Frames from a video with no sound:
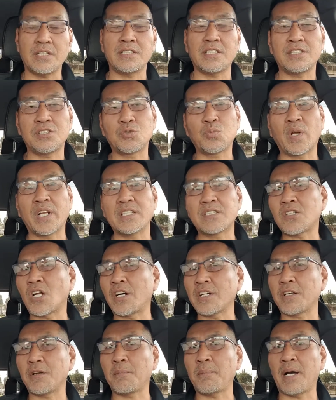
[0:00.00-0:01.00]
This is when he's
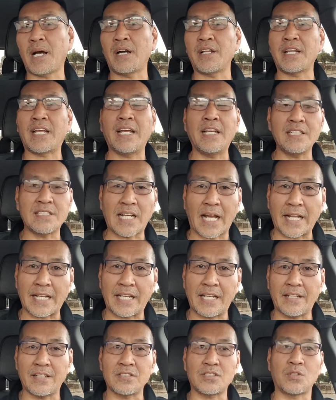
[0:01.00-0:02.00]
talking about his
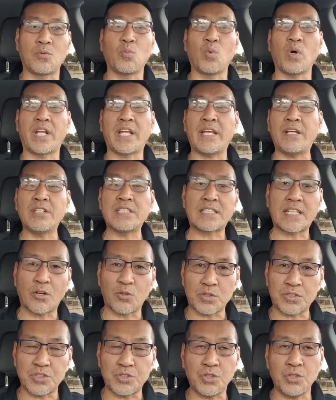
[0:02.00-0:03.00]
ideas and what he is
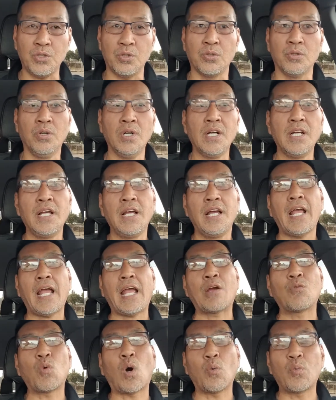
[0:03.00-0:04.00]
going to do
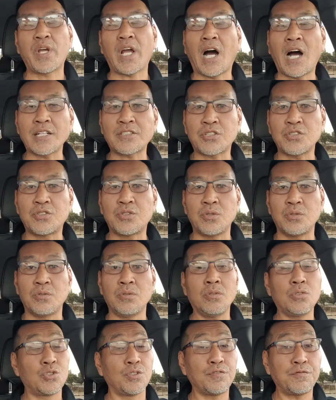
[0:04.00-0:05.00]
and what we ought to do
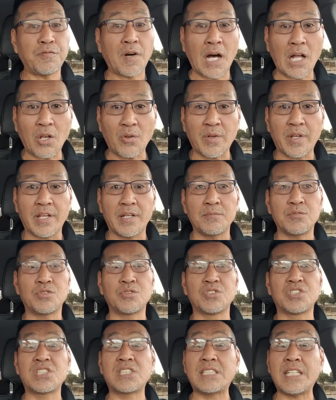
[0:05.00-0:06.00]
to follow him,
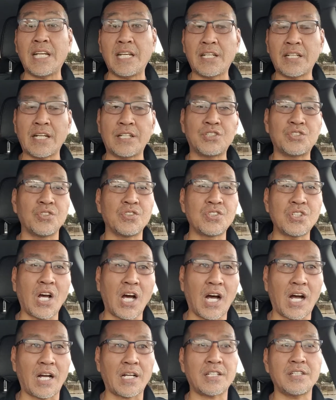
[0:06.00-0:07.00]
to seek and to
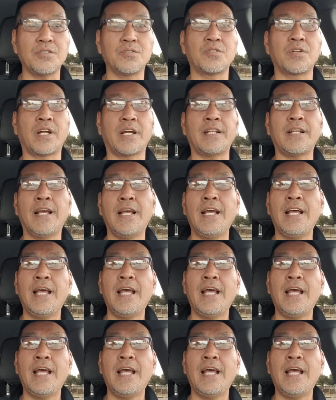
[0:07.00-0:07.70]
knock, right?